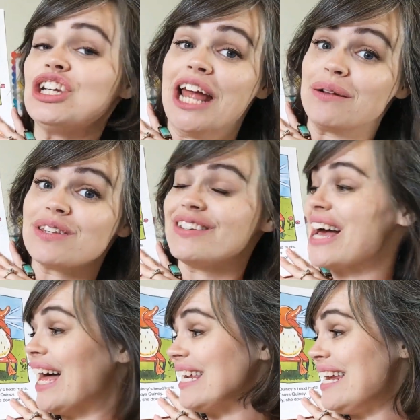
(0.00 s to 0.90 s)
shouts
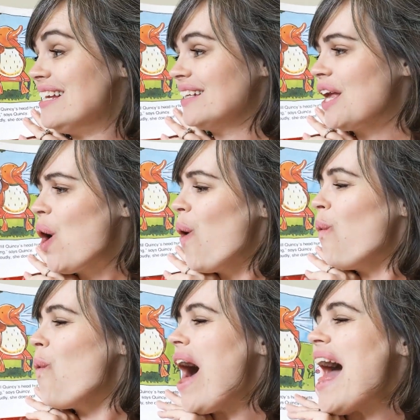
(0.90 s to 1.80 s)
Dottie.
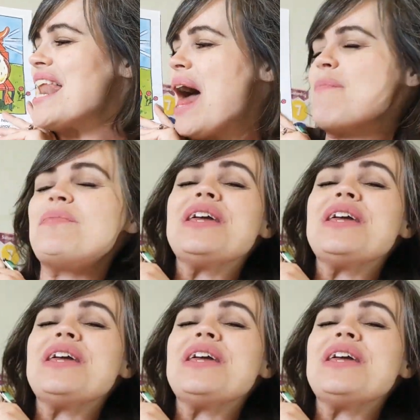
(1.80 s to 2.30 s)
What a